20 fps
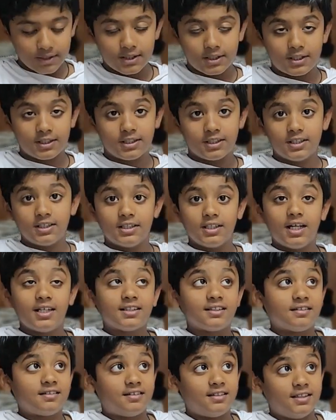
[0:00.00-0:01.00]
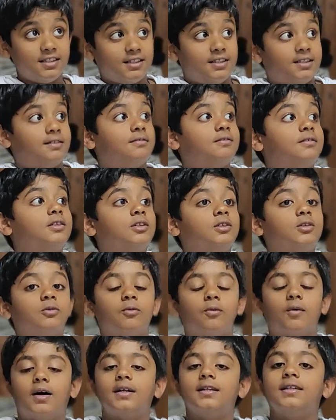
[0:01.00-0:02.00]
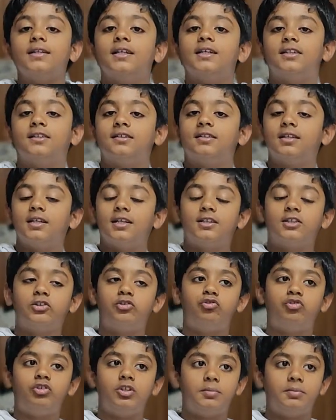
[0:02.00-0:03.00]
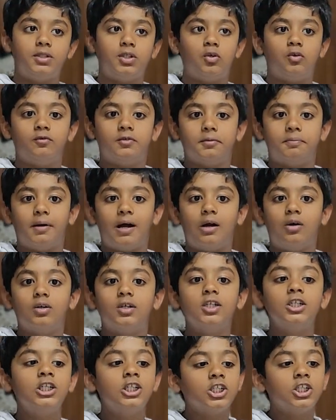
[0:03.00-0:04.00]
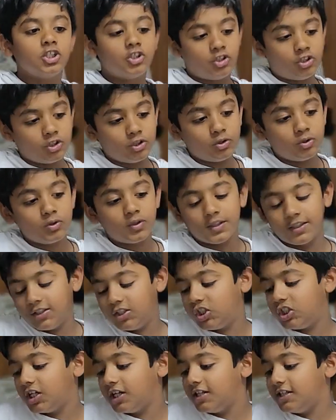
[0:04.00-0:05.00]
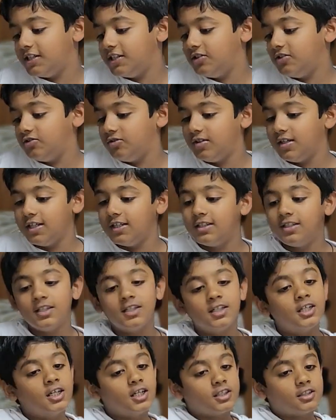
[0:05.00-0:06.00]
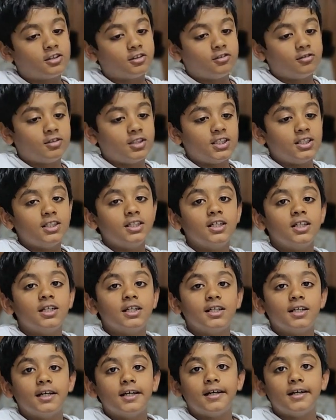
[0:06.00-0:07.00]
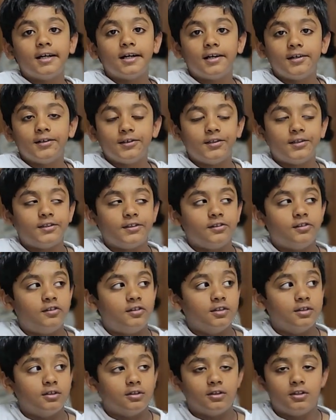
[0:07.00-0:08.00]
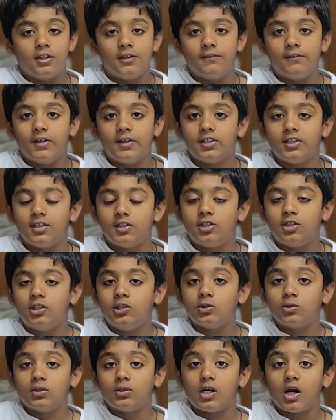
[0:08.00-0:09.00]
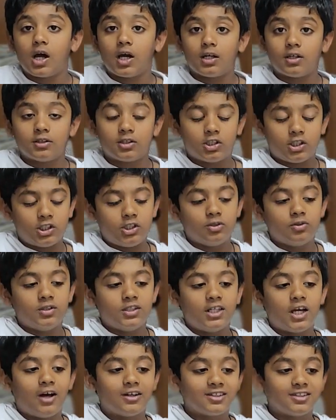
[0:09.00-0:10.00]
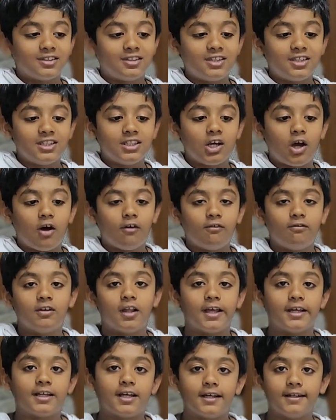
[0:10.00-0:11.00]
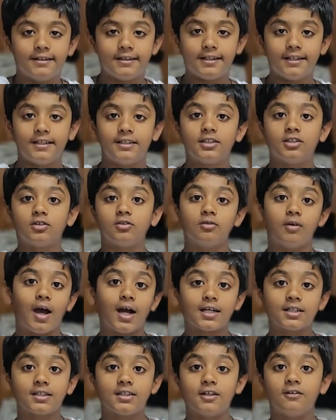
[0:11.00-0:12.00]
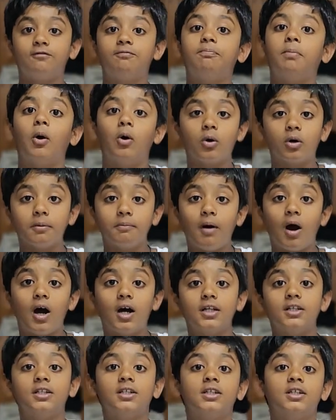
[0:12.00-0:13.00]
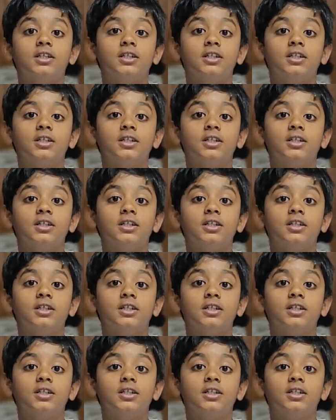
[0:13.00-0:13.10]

let's see. 1, it's extremely overpowered. 2, its shiny is great. 3, the very curiosity of like an interactive Pokemon